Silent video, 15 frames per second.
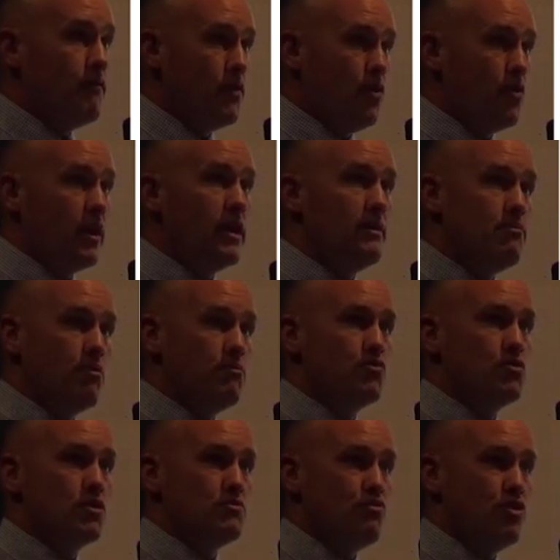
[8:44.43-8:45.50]
got any problems
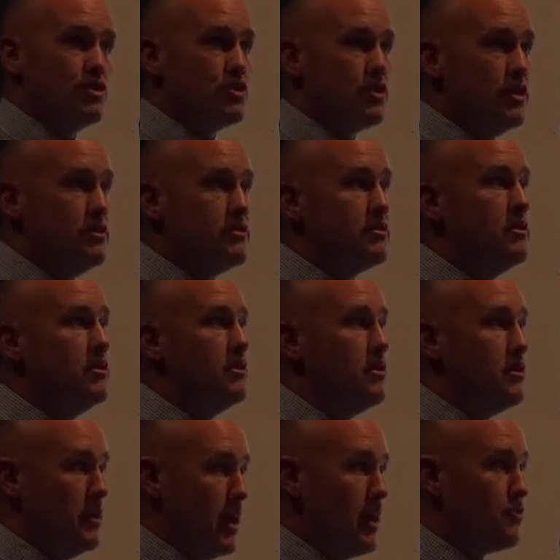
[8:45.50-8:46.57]
with spreadsheets,
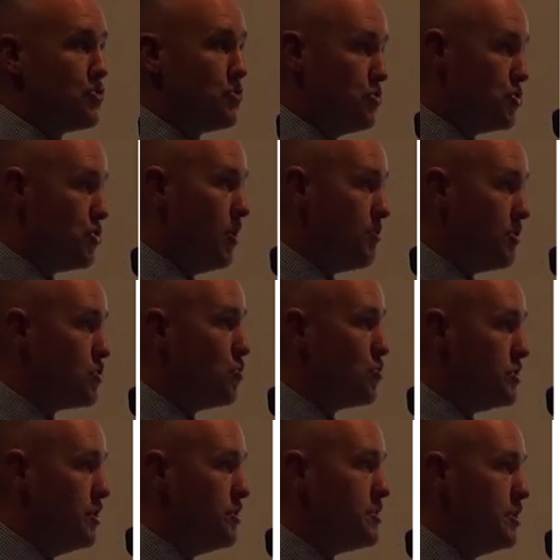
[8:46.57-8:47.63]
now's a good time to talk
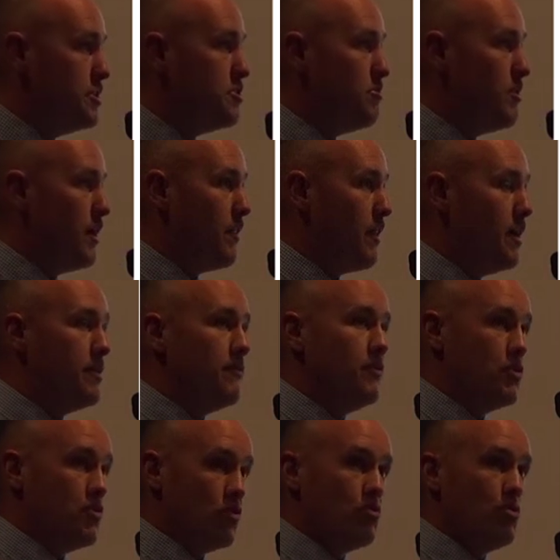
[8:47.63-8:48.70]
to your teacher about that. If you've
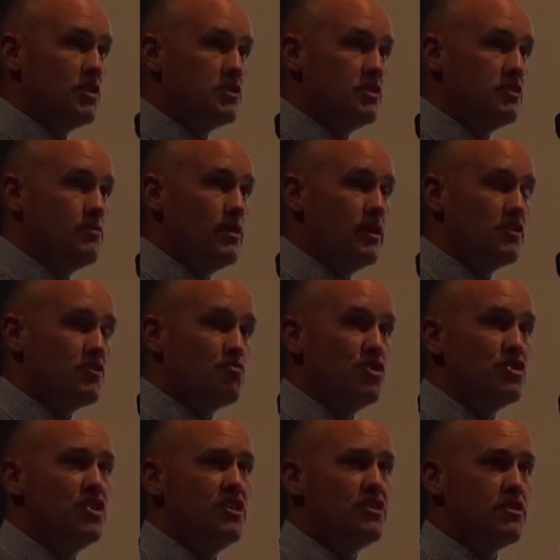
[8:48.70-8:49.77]
got questions about it,
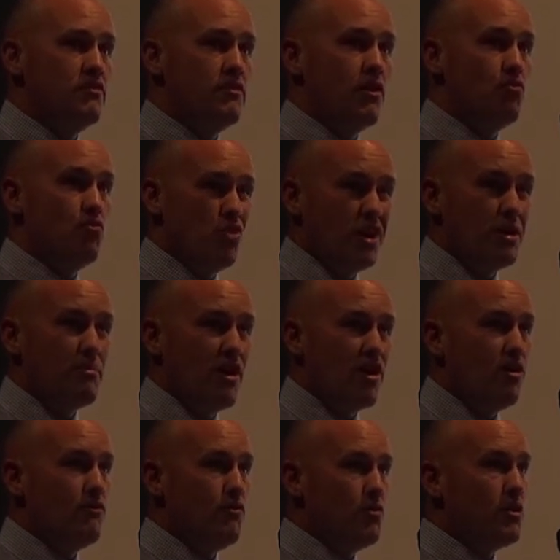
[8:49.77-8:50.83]
spreadsheets are really
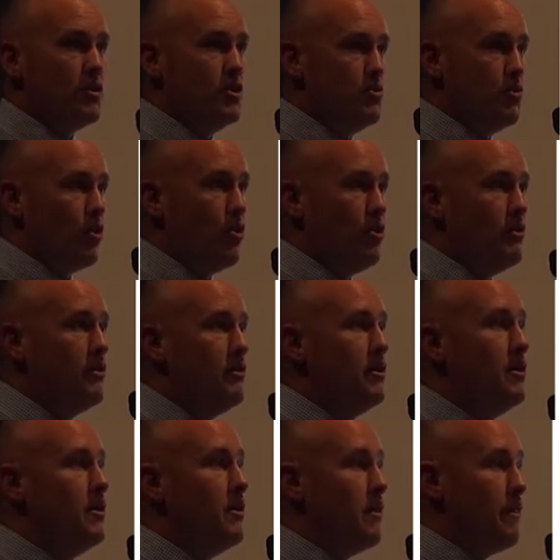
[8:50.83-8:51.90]
powerful and can do a lot.
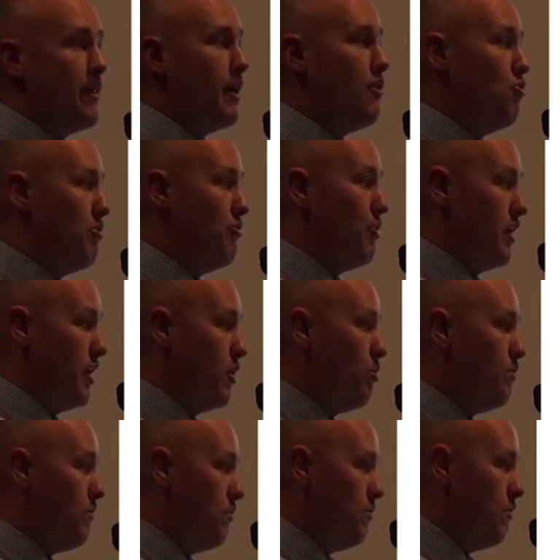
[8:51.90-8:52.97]
They will be really
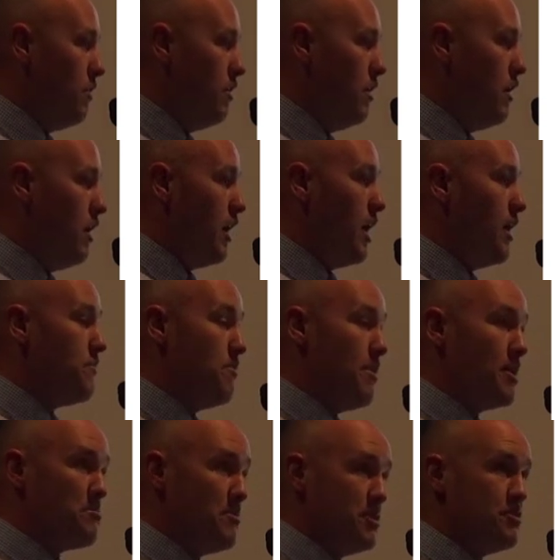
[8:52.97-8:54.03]
helpful. For
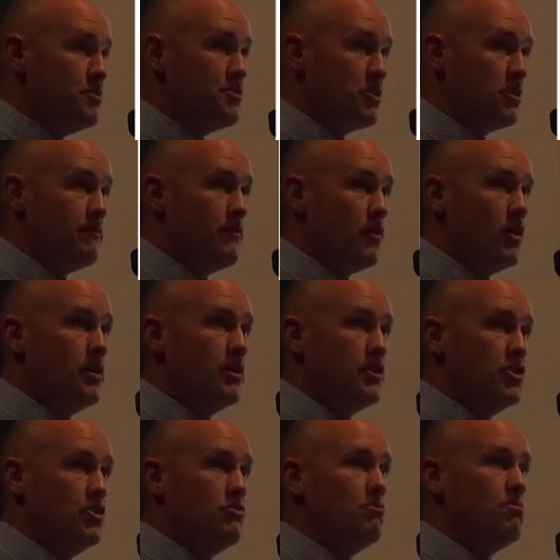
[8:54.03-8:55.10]
math method, you're going to find that
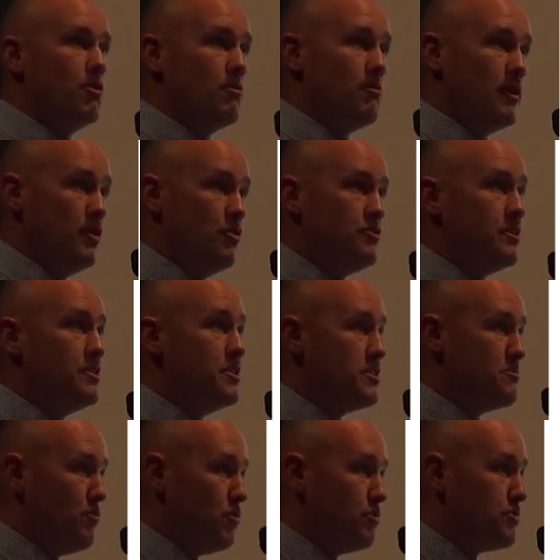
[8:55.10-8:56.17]
you will probably be using
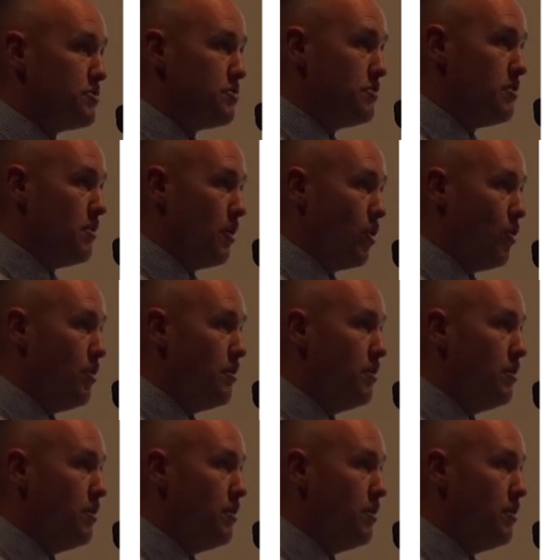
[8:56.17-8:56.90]
Desmos a lot,